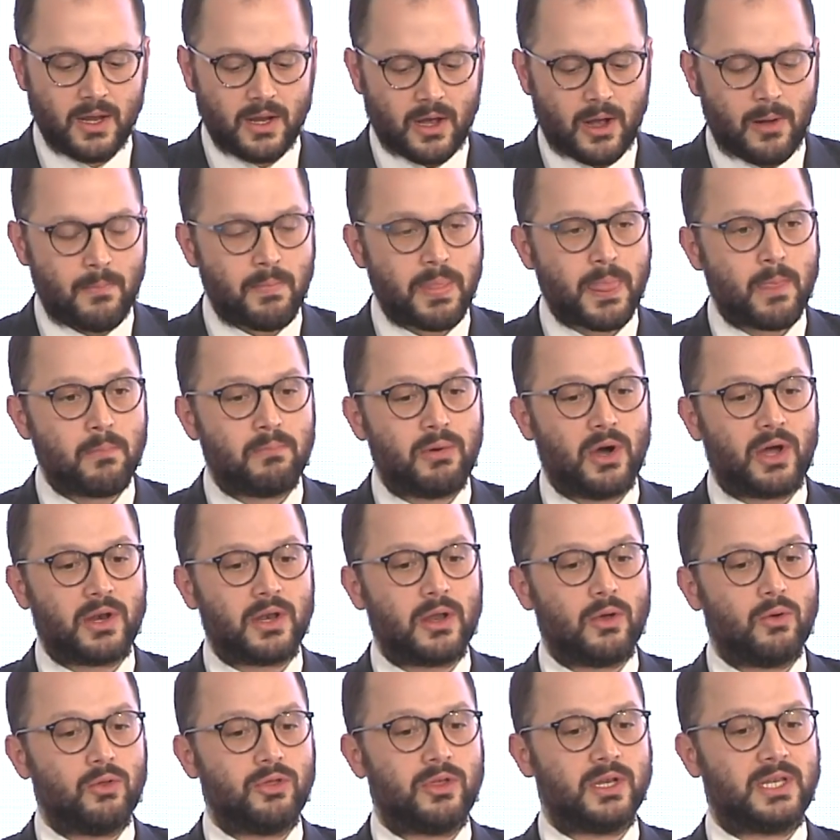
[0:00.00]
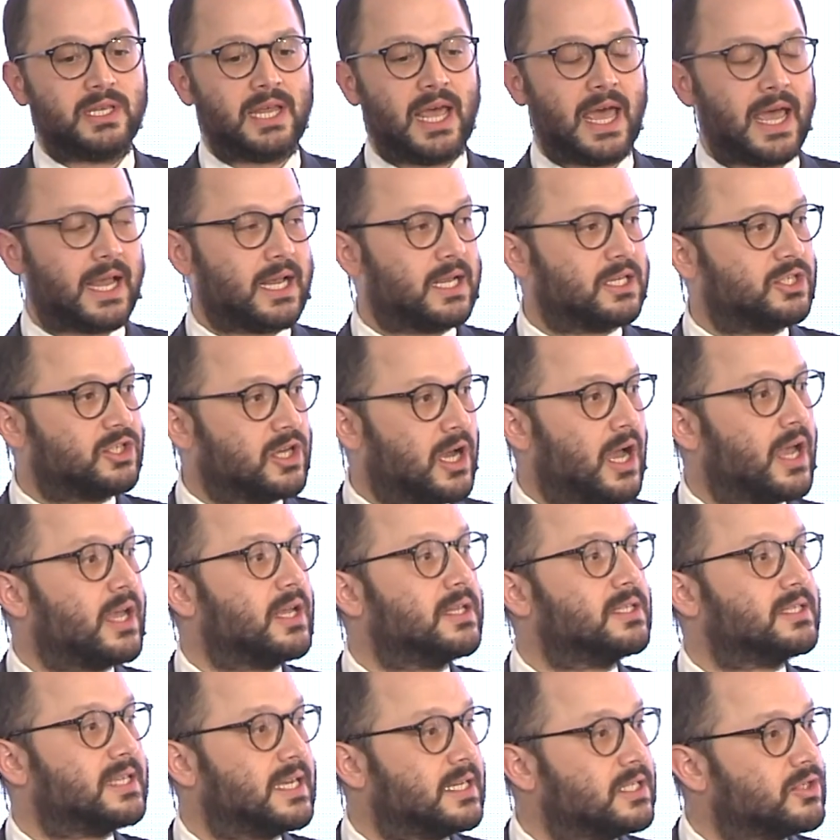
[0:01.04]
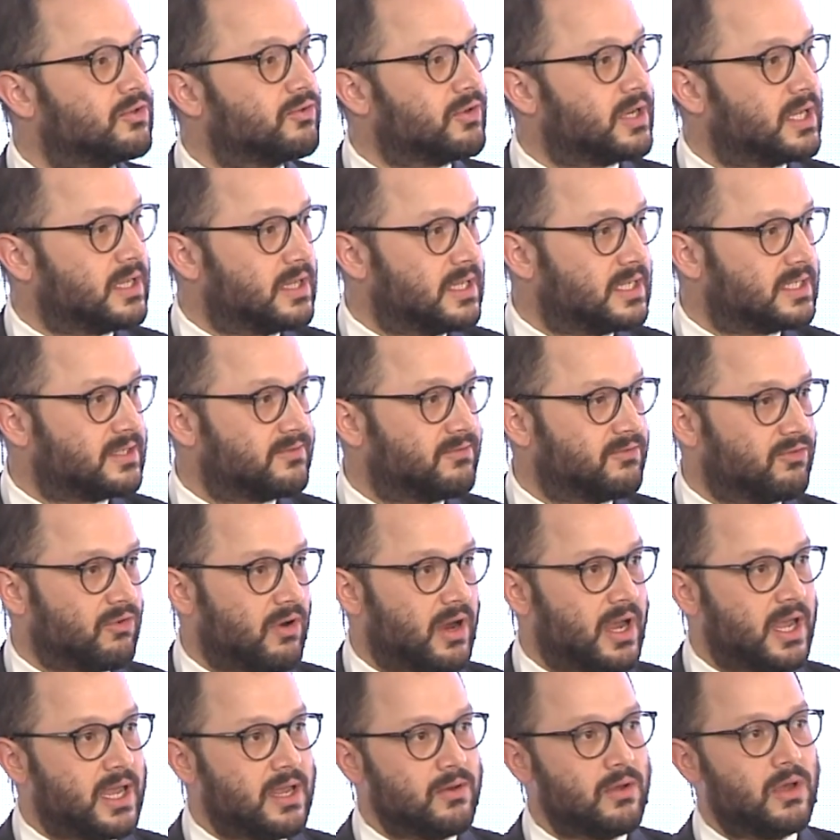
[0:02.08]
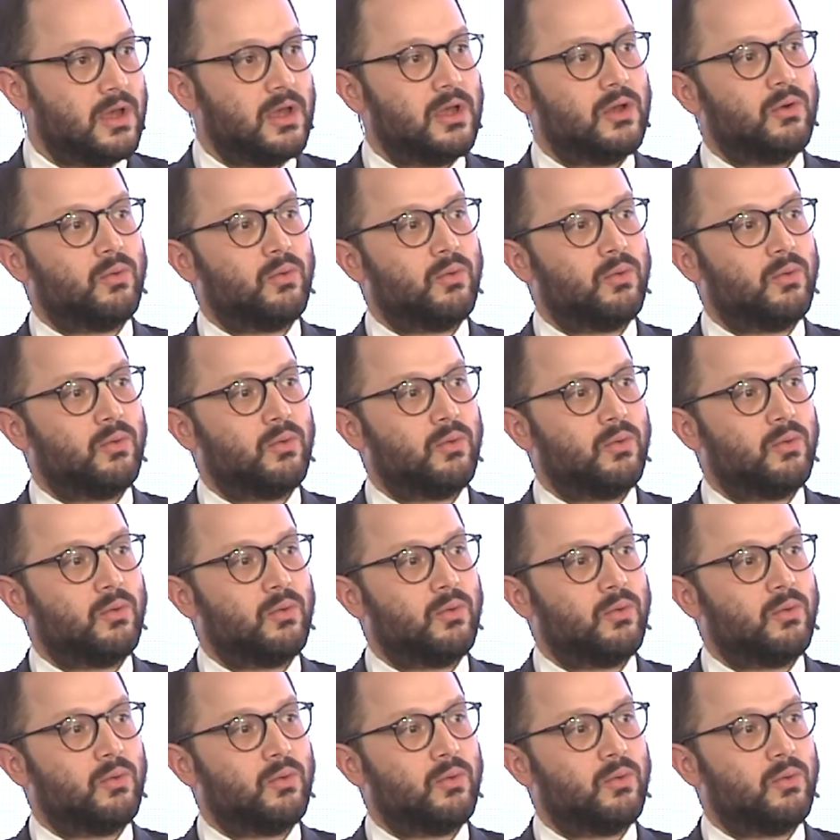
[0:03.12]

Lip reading: But the tech giants entering this fray